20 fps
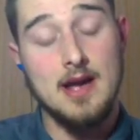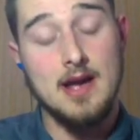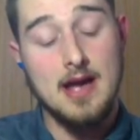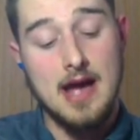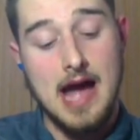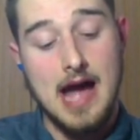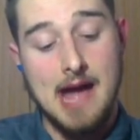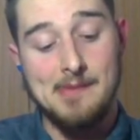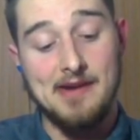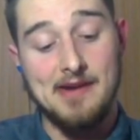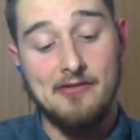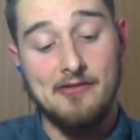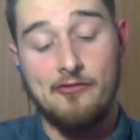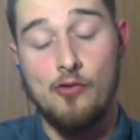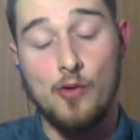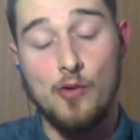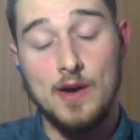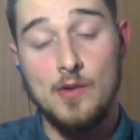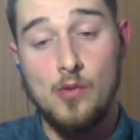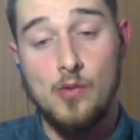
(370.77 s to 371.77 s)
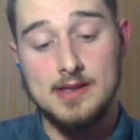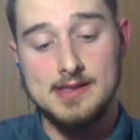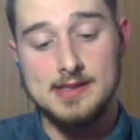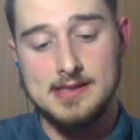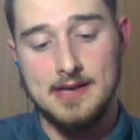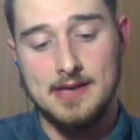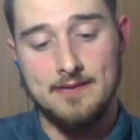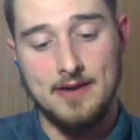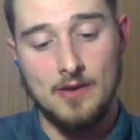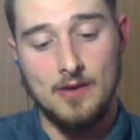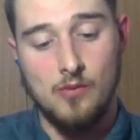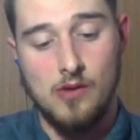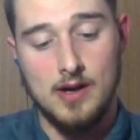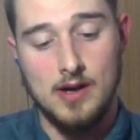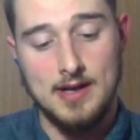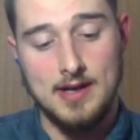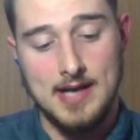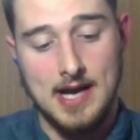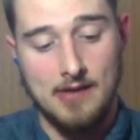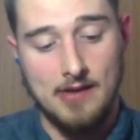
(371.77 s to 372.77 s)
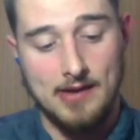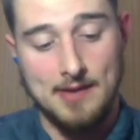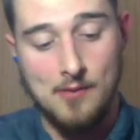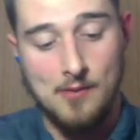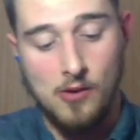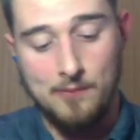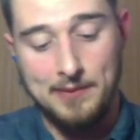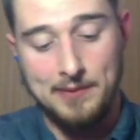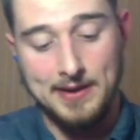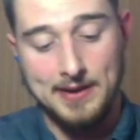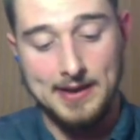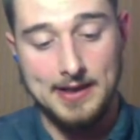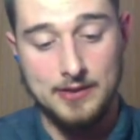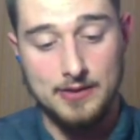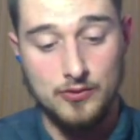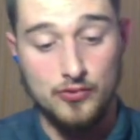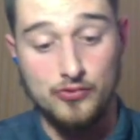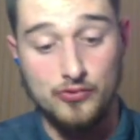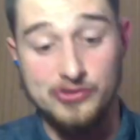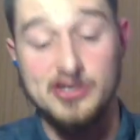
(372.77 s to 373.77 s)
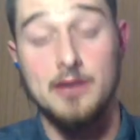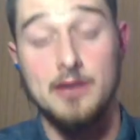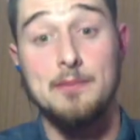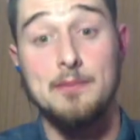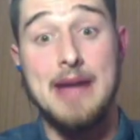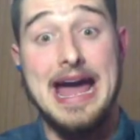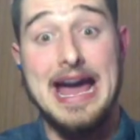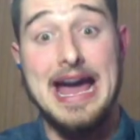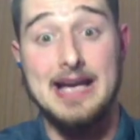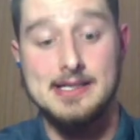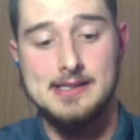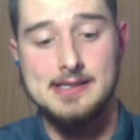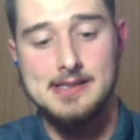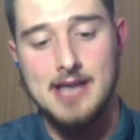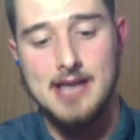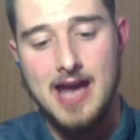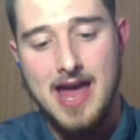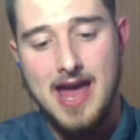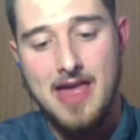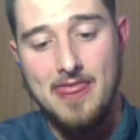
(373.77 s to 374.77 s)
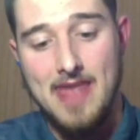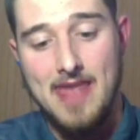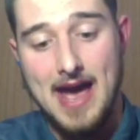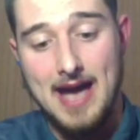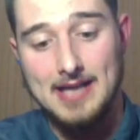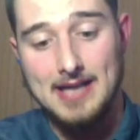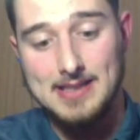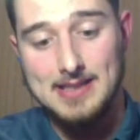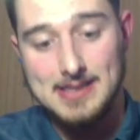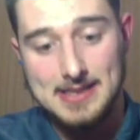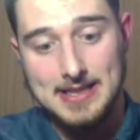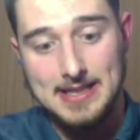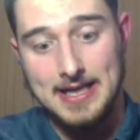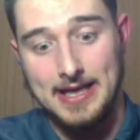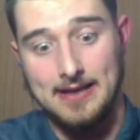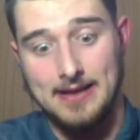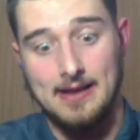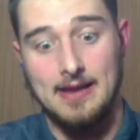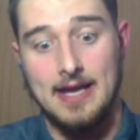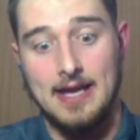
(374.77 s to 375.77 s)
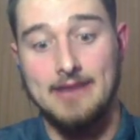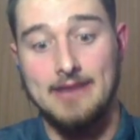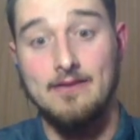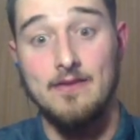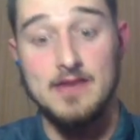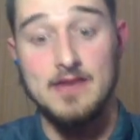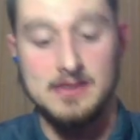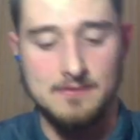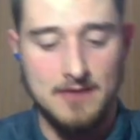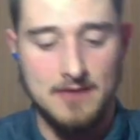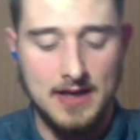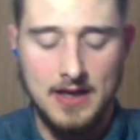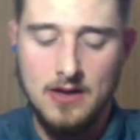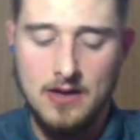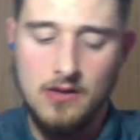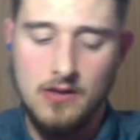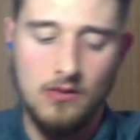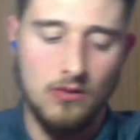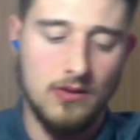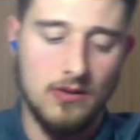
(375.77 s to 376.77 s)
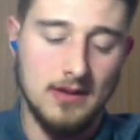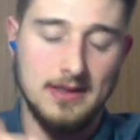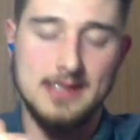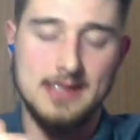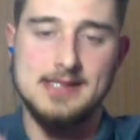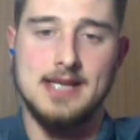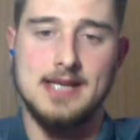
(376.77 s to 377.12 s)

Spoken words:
I'm at 41-71 now, and I'm hoping to surpass that in the length of this video, or at least